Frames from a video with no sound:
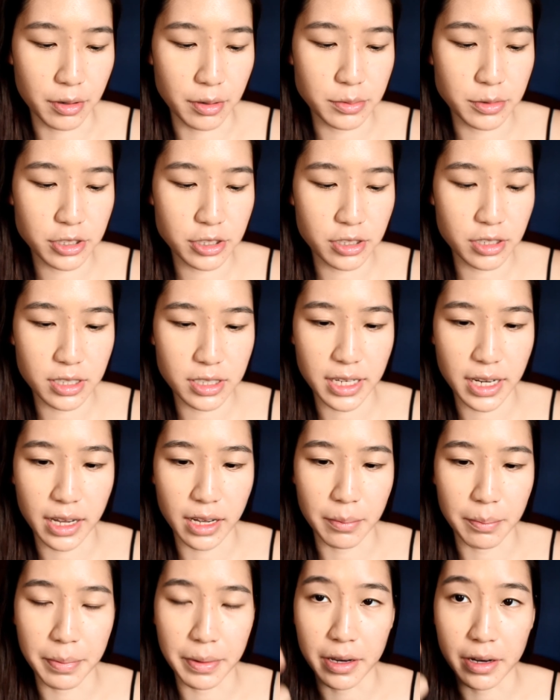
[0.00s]
I'm just going to
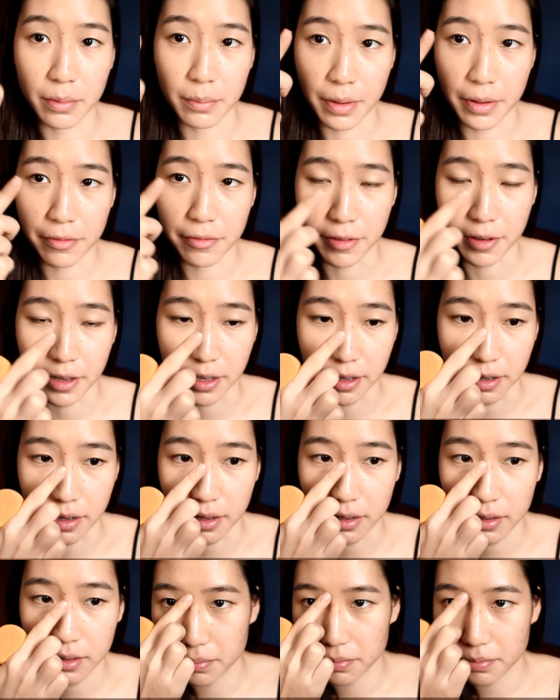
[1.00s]
take a bit on my finger.